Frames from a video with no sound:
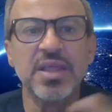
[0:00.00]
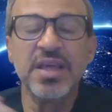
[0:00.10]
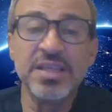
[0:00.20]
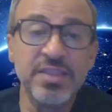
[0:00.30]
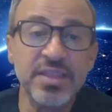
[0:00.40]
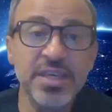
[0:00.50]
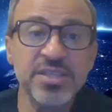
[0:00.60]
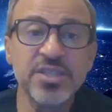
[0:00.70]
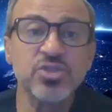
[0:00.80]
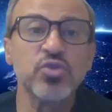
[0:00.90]
The
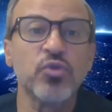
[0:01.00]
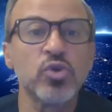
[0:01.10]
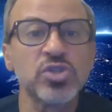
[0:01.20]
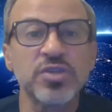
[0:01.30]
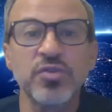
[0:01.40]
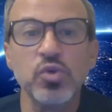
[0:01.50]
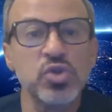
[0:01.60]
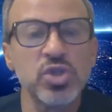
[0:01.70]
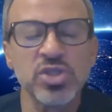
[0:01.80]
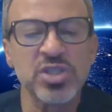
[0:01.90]
easiest, of course, if you use
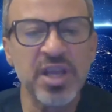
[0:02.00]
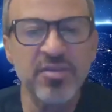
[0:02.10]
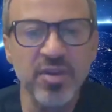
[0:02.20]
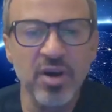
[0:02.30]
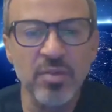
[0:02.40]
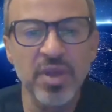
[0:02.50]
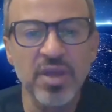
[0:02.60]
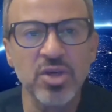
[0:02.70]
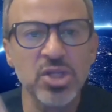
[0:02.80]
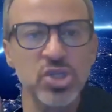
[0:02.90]
just the MVR, make
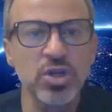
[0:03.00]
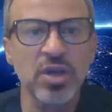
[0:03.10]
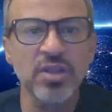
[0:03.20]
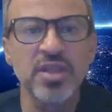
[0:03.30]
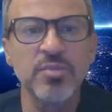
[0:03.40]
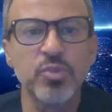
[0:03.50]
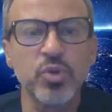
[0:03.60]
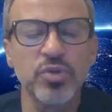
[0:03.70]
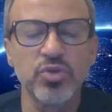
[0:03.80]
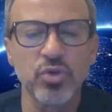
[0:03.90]
the initial cut, then put
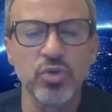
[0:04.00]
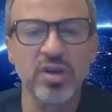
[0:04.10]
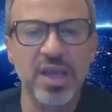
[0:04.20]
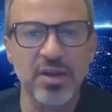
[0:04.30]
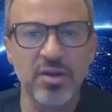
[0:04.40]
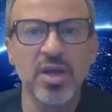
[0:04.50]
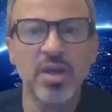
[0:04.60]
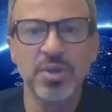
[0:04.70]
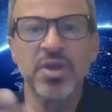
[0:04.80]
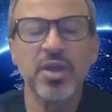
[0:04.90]
the trocar cannula.
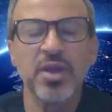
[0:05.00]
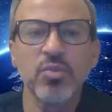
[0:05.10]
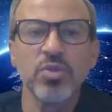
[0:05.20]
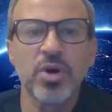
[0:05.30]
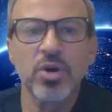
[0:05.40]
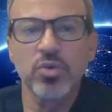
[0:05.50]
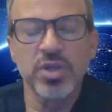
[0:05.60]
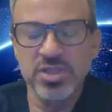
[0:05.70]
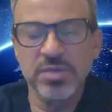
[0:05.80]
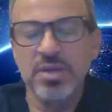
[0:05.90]
But I agree with Marco
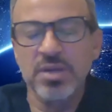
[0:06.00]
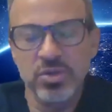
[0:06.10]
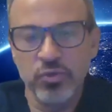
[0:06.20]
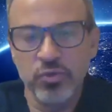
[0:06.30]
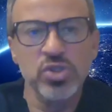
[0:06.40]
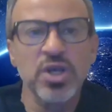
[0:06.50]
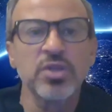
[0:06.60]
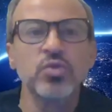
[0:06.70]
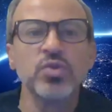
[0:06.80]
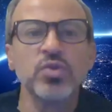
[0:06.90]
that sometimes, of course, I
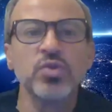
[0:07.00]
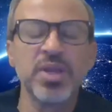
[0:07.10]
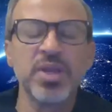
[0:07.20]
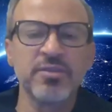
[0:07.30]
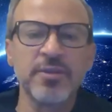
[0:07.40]
do use a blade.